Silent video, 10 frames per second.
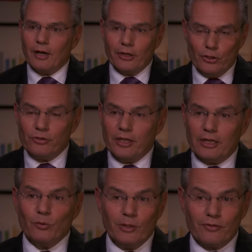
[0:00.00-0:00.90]
Are you
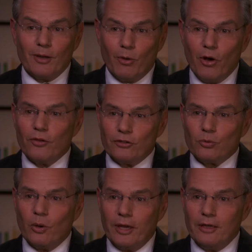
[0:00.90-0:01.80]
thinking we've come all this
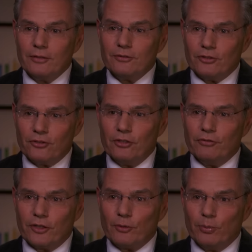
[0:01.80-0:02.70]
way to see
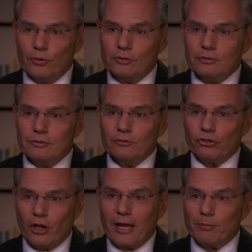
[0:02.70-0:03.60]
Viktor Bout
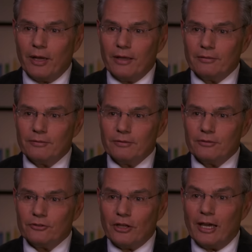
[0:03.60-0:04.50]
shot by a
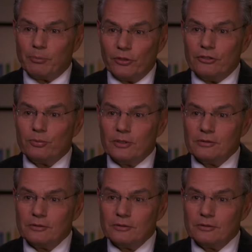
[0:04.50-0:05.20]
Thai policeman?